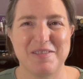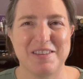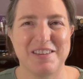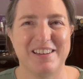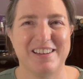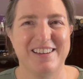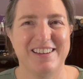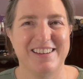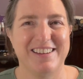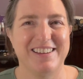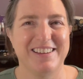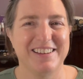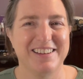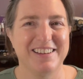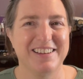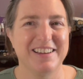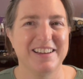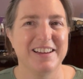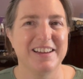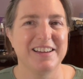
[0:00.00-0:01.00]
the
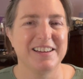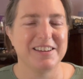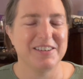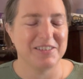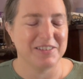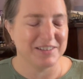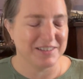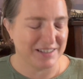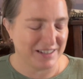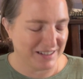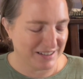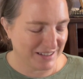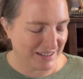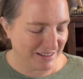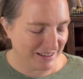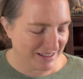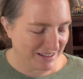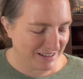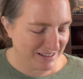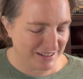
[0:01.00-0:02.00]
Unisex
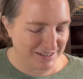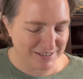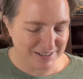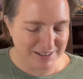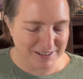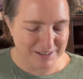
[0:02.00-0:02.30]
Healthy Glow.